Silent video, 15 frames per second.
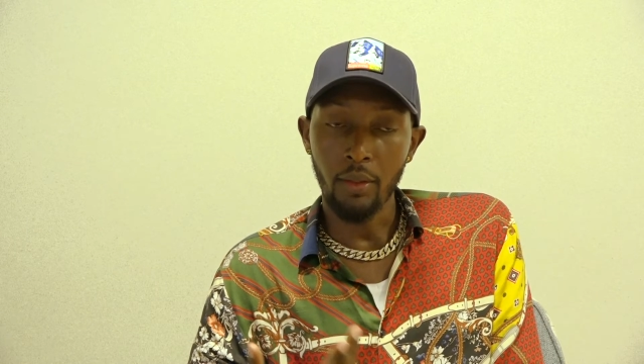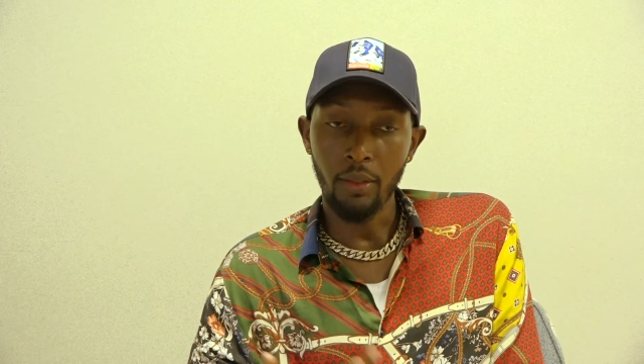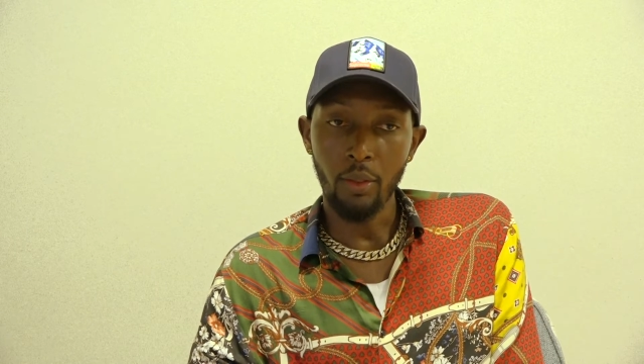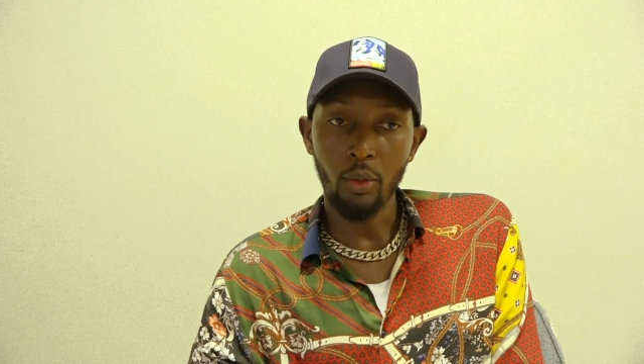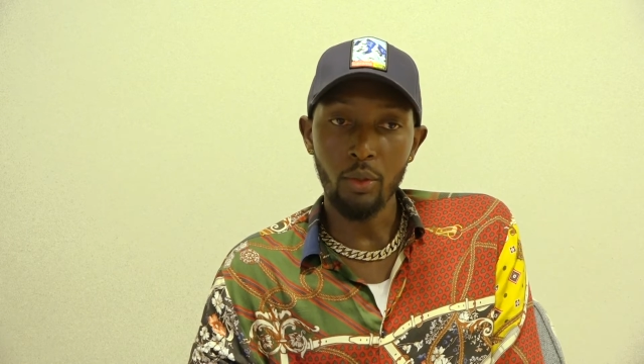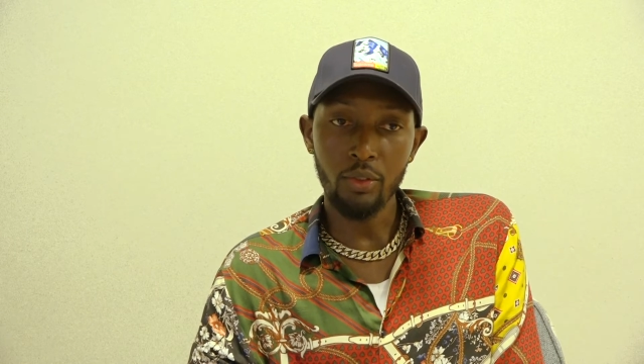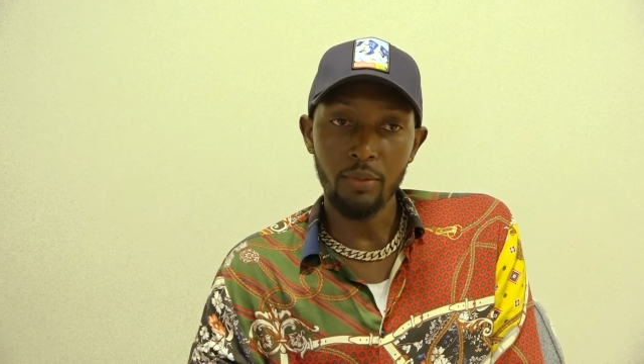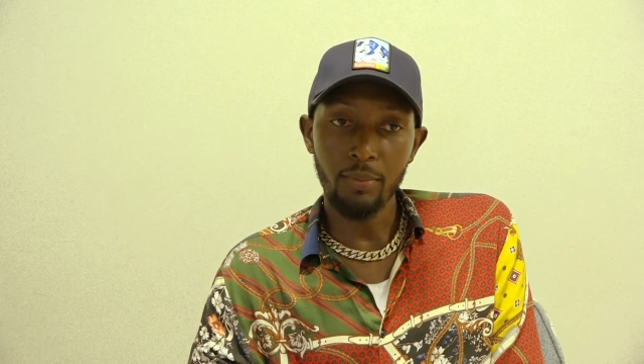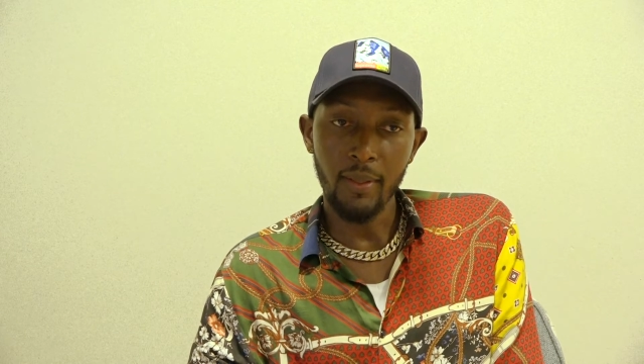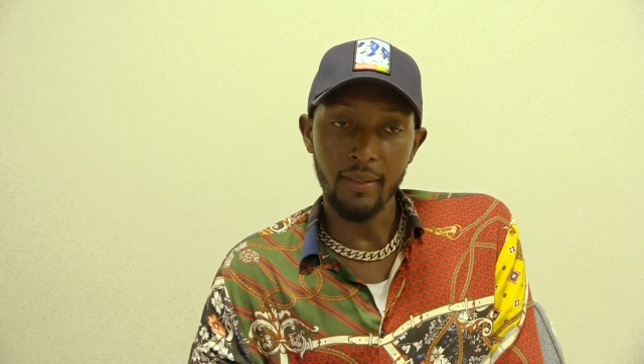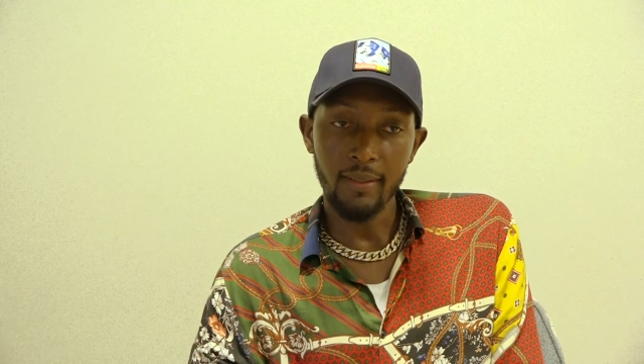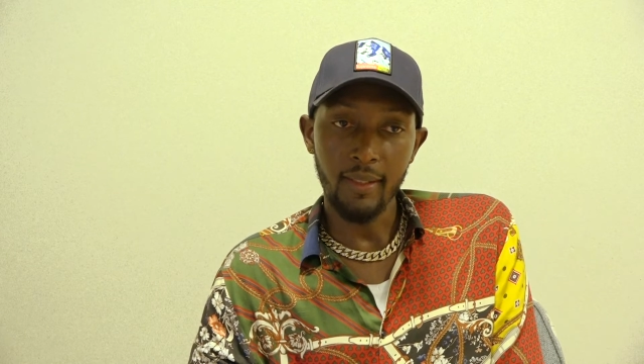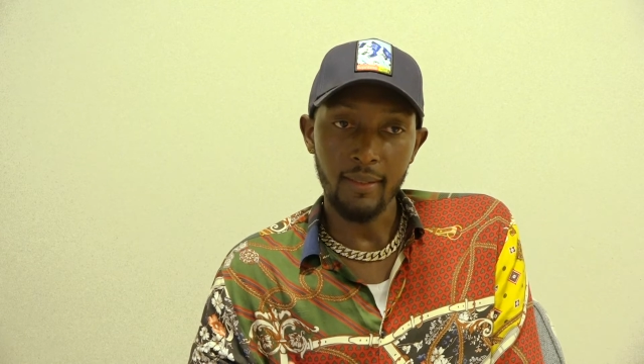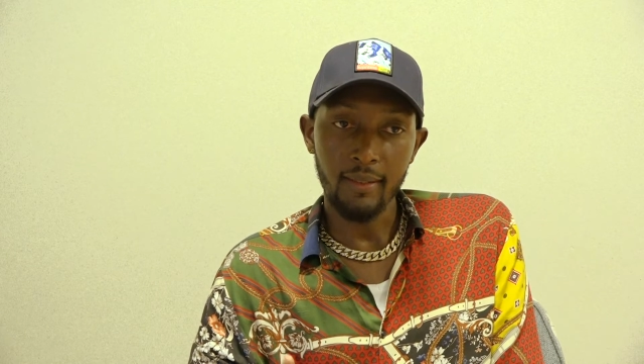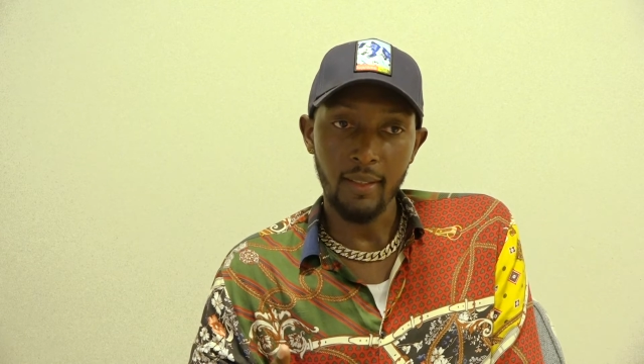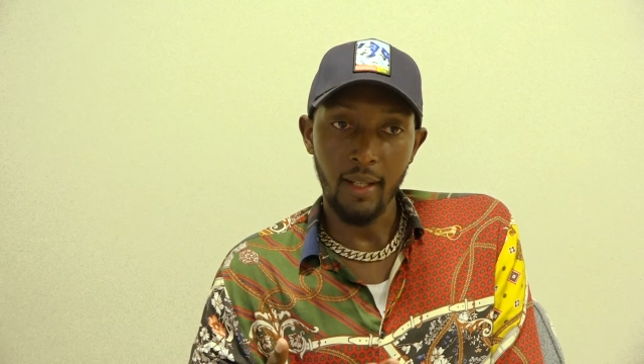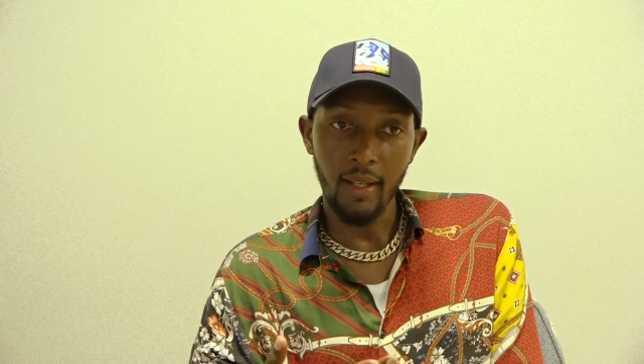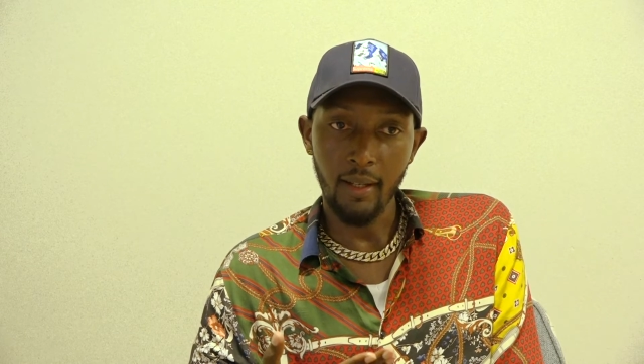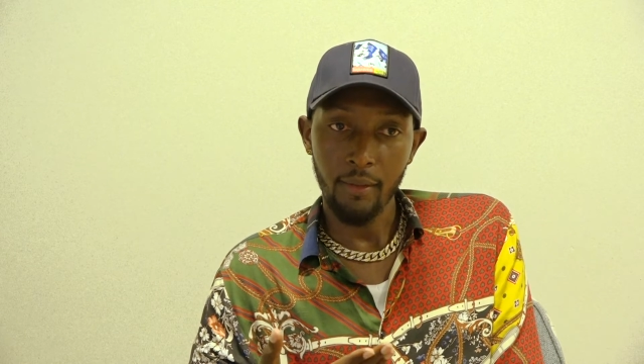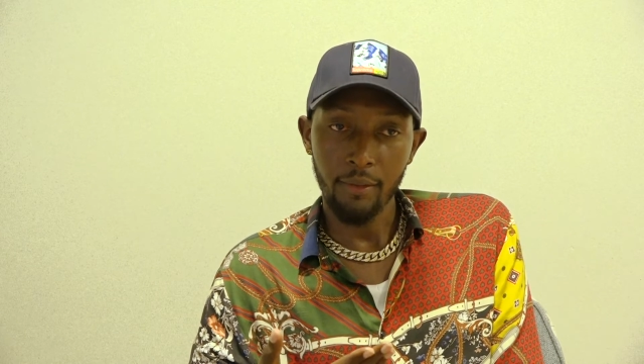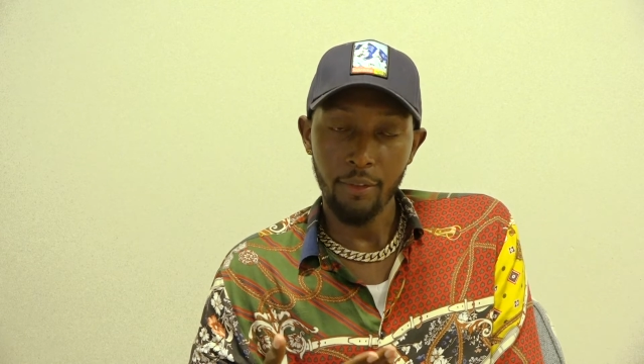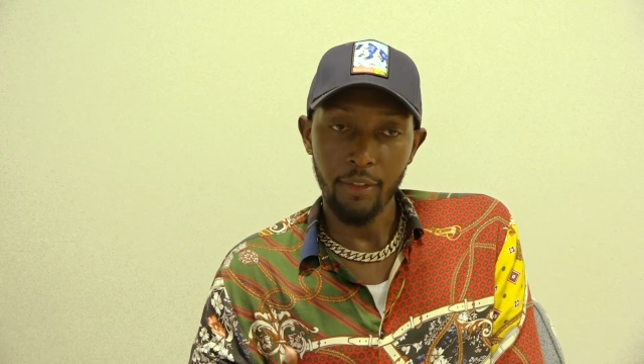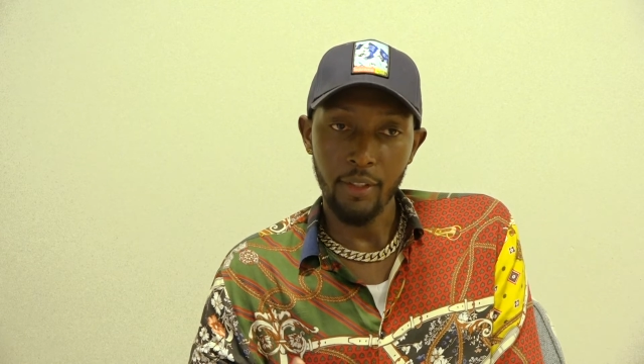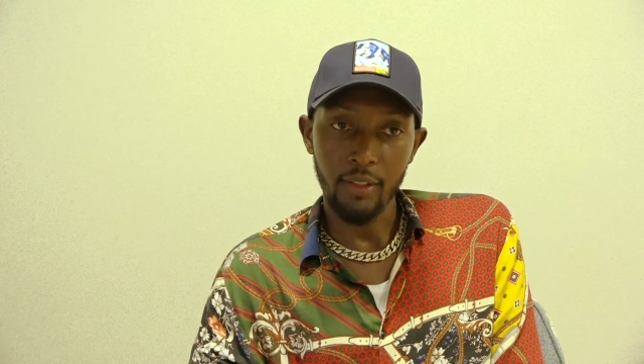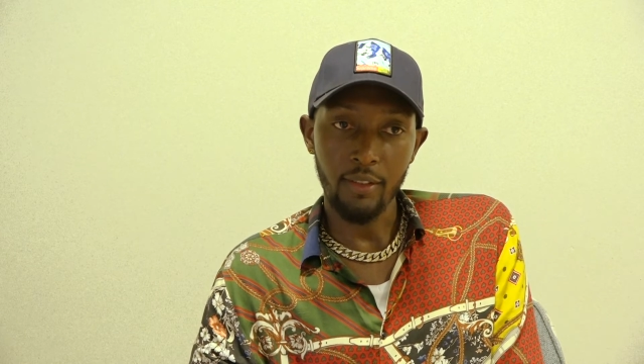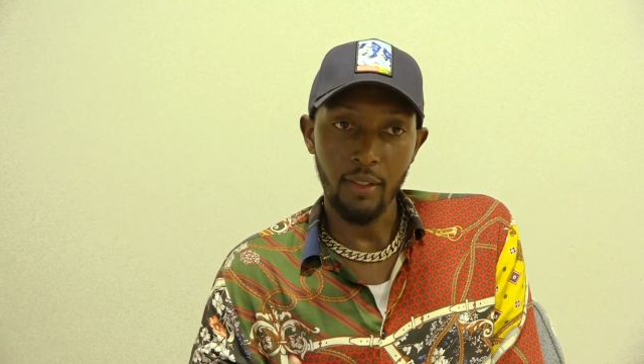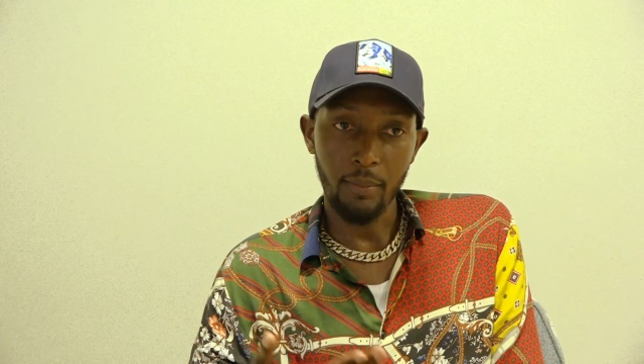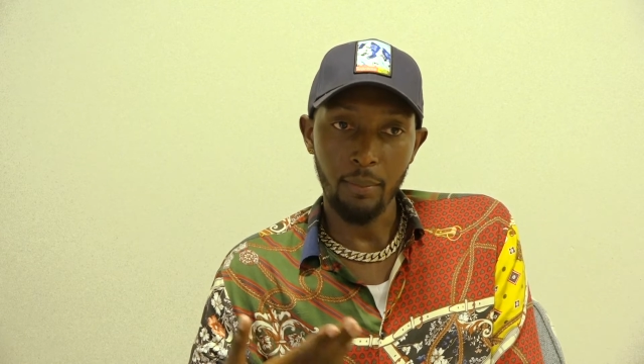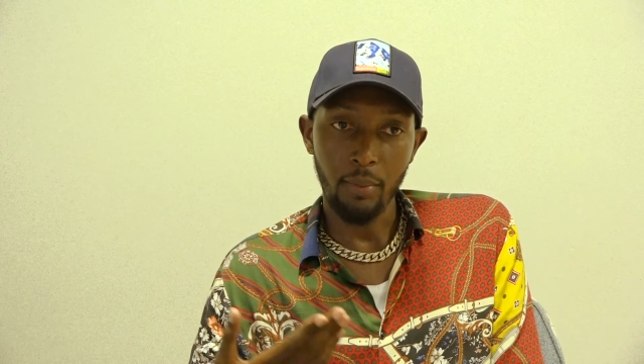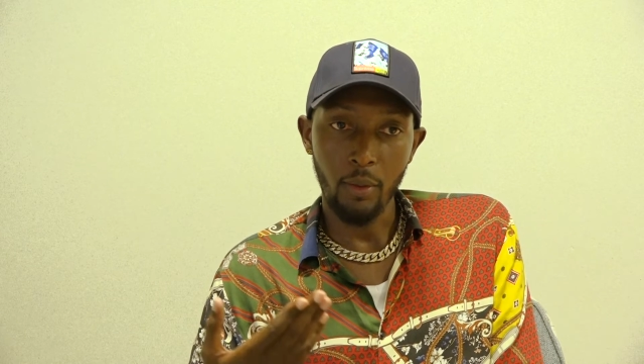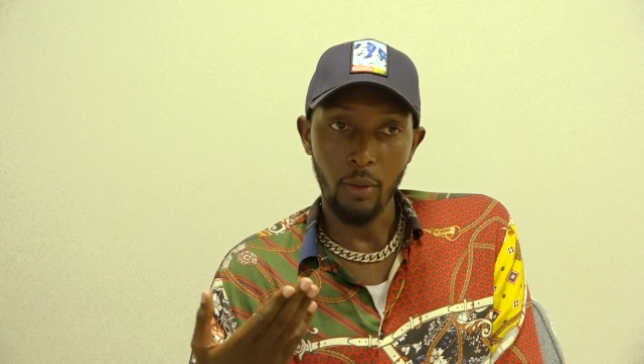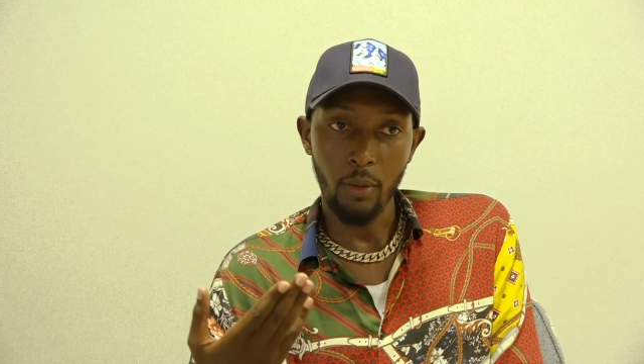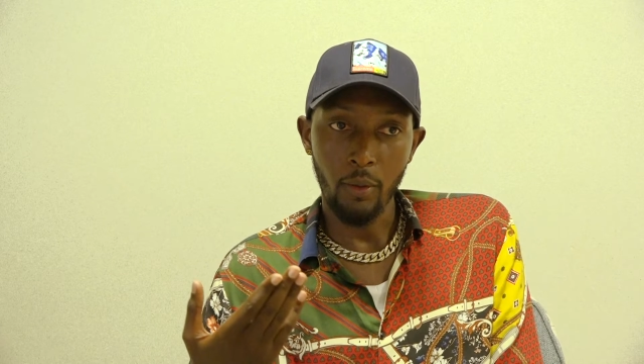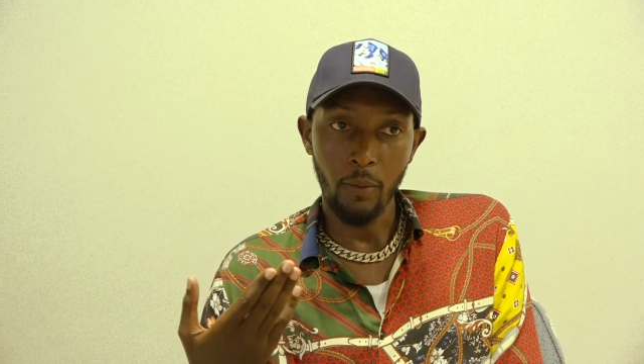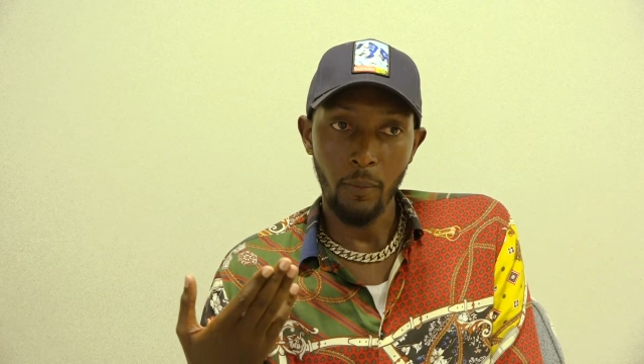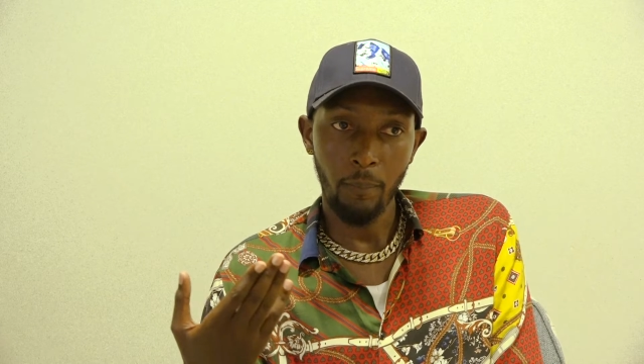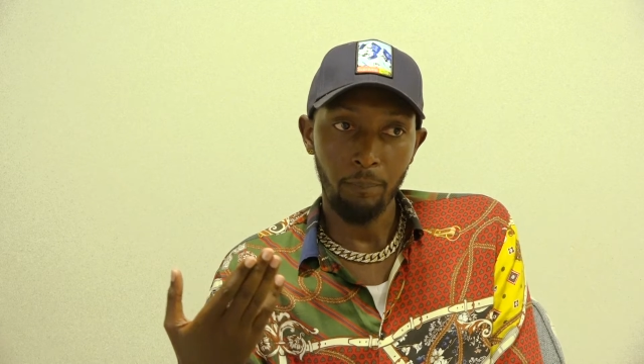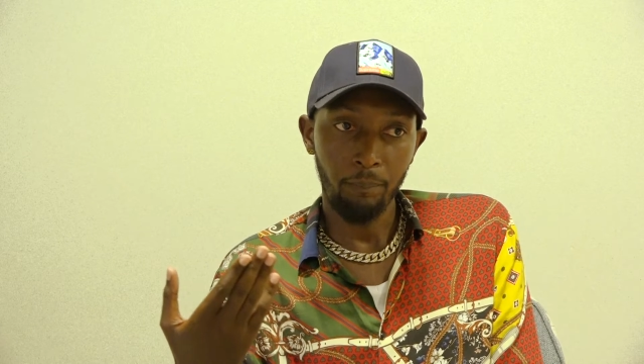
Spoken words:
Those basics are, for example,